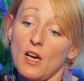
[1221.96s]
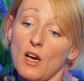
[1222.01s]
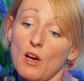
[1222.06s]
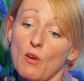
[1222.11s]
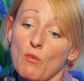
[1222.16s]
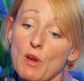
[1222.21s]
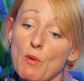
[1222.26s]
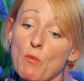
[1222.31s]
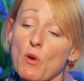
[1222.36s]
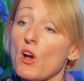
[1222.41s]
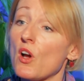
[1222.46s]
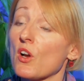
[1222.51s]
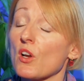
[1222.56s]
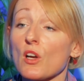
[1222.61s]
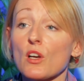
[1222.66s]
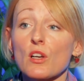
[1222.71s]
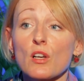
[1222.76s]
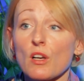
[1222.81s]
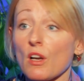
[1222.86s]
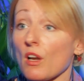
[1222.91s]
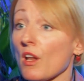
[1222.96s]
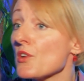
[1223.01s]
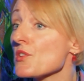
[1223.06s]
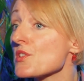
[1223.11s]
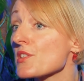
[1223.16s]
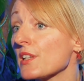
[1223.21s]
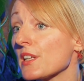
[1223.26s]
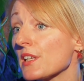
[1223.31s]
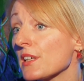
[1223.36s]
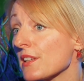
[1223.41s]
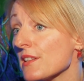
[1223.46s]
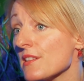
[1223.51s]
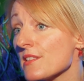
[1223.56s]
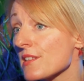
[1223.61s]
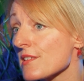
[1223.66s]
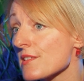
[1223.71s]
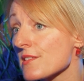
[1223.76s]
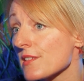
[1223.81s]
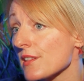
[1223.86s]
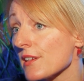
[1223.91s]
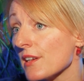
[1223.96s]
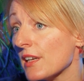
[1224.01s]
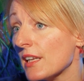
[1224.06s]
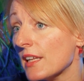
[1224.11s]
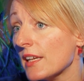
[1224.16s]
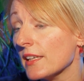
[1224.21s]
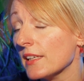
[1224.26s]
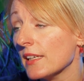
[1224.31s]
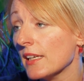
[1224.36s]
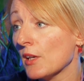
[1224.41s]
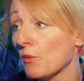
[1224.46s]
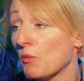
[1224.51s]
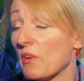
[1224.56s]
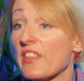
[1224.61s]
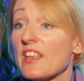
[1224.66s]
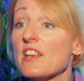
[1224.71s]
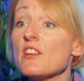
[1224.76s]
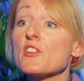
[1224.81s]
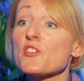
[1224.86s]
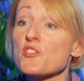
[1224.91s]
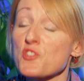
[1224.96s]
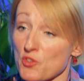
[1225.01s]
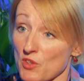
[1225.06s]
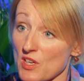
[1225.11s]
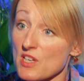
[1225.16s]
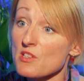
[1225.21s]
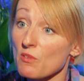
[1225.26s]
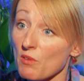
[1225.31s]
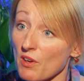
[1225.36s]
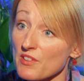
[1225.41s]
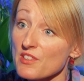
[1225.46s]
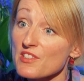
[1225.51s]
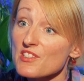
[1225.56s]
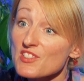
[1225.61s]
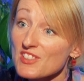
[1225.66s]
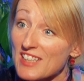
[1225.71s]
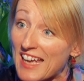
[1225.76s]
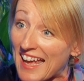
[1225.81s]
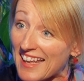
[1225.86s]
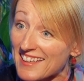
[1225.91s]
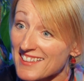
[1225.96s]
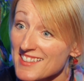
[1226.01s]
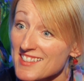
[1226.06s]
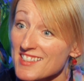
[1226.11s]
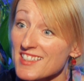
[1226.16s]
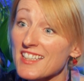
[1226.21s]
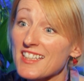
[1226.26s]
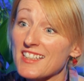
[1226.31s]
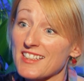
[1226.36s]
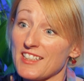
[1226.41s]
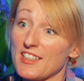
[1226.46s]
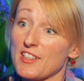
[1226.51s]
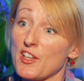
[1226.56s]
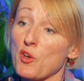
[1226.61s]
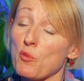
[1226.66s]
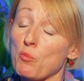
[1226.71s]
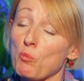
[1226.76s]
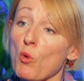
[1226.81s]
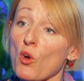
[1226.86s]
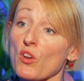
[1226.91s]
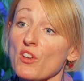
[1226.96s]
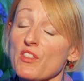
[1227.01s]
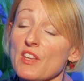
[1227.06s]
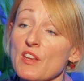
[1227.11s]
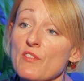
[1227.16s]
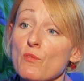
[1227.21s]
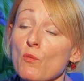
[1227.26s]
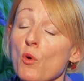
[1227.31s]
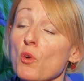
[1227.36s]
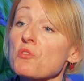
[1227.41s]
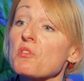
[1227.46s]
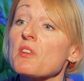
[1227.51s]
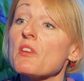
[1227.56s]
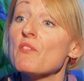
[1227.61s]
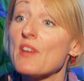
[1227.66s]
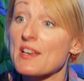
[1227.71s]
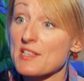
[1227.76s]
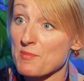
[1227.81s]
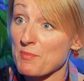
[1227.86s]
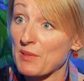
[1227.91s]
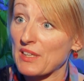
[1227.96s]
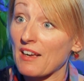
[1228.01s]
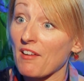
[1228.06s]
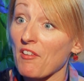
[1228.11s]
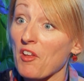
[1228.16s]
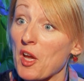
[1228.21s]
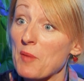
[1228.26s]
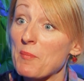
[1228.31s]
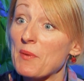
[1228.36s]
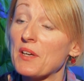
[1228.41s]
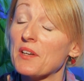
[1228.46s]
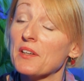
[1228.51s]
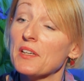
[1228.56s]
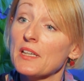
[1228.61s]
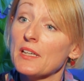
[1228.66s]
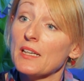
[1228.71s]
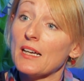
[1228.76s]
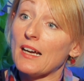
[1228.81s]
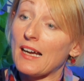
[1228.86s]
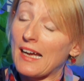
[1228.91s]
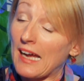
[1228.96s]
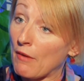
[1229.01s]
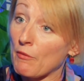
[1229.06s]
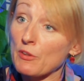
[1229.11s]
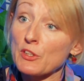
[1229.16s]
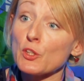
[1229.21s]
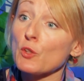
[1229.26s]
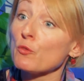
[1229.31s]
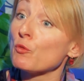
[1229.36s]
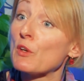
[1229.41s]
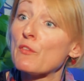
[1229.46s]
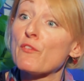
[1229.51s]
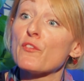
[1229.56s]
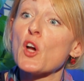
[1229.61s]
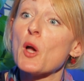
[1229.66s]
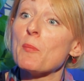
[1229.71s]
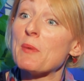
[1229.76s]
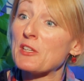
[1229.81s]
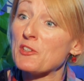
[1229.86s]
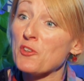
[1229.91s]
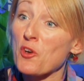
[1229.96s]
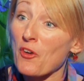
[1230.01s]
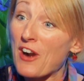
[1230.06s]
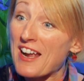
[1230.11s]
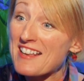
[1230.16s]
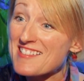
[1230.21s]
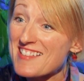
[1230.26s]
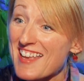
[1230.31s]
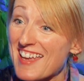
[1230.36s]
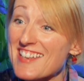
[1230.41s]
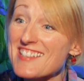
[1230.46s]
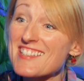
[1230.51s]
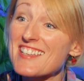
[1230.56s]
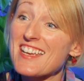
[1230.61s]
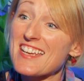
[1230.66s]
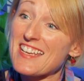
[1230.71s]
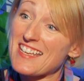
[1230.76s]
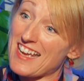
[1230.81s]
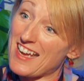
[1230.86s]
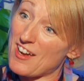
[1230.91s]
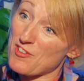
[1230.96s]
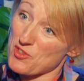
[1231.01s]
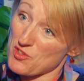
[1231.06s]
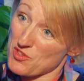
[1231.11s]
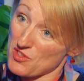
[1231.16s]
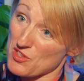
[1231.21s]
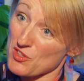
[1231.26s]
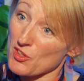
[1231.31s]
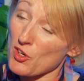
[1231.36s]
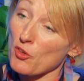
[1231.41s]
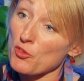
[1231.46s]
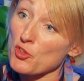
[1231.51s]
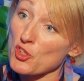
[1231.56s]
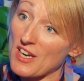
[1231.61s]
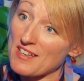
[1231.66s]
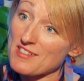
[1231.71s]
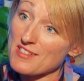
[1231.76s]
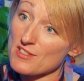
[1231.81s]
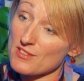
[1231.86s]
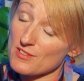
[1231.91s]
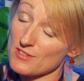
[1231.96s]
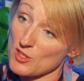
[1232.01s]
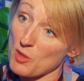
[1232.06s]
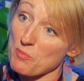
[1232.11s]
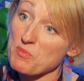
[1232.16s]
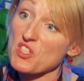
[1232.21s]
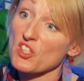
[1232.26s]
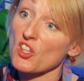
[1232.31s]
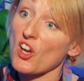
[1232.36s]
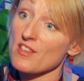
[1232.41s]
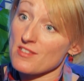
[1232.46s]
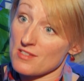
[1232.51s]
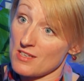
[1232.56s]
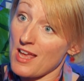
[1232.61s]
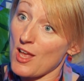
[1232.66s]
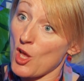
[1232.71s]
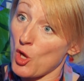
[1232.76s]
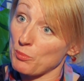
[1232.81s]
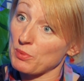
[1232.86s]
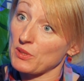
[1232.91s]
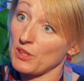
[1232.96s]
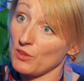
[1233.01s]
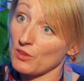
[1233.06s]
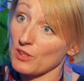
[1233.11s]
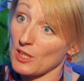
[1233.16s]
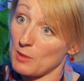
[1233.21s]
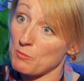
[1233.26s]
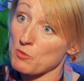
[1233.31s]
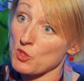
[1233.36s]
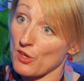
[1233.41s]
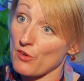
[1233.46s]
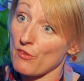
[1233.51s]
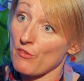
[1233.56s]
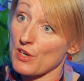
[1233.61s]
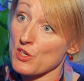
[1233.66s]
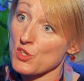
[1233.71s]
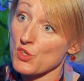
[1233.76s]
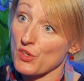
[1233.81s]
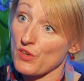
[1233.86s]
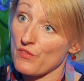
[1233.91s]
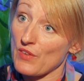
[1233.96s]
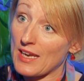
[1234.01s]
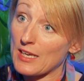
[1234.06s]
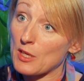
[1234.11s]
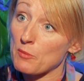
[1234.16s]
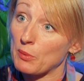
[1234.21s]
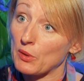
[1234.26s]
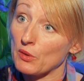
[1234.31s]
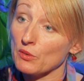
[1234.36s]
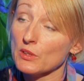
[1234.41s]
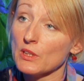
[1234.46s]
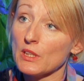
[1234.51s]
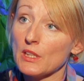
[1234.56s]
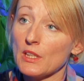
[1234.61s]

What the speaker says: We work closely and consistently with industry to understand, you know, what's the investment climate, how are you refurbing your asset, how does this contract subsidise and help you keep generation available.